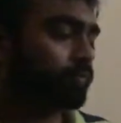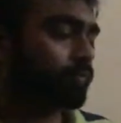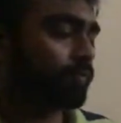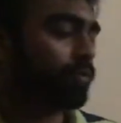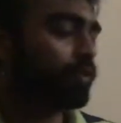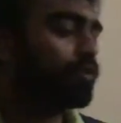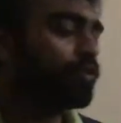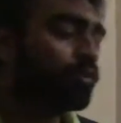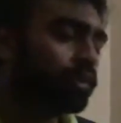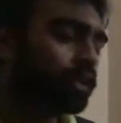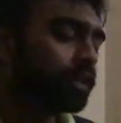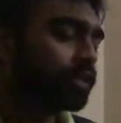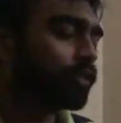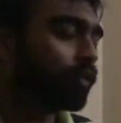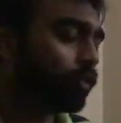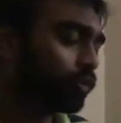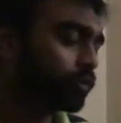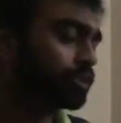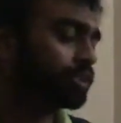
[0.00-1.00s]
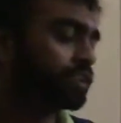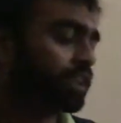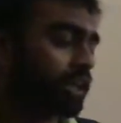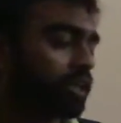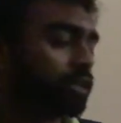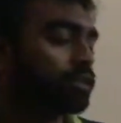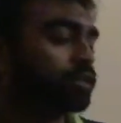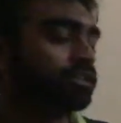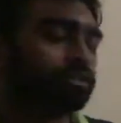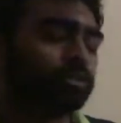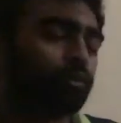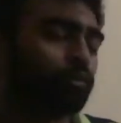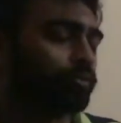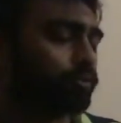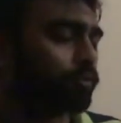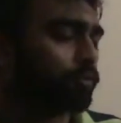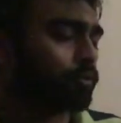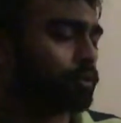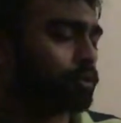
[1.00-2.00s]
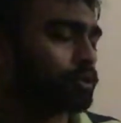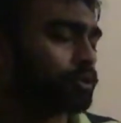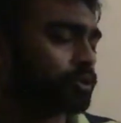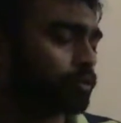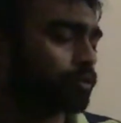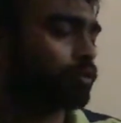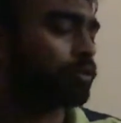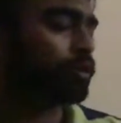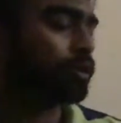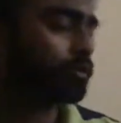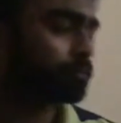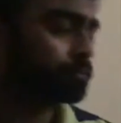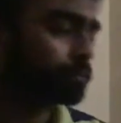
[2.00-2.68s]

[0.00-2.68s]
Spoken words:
You know that the old cycle is over for sure.